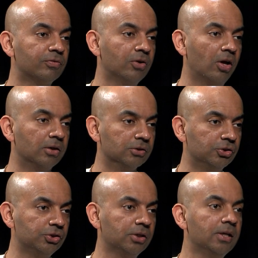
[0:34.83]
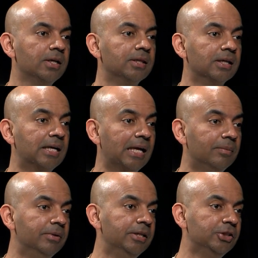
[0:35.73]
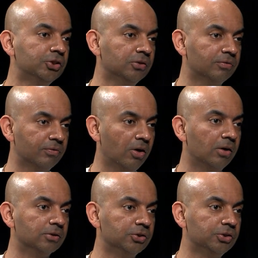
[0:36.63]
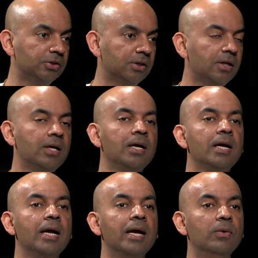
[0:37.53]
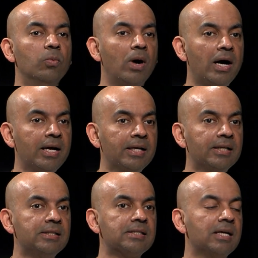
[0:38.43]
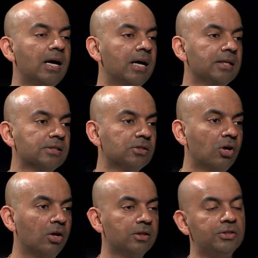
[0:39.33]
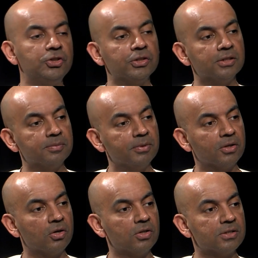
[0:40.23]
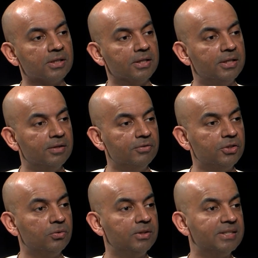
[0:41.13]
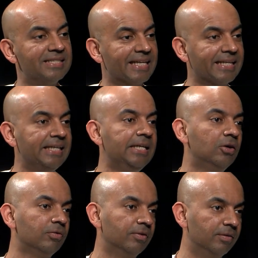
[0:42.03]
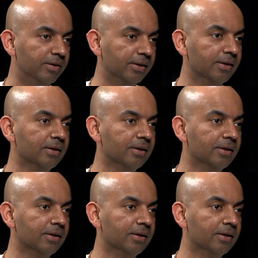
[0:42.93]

knowledge, the culmination of knowledge. And why it's the highest knowledge is because it gives you the technique of living.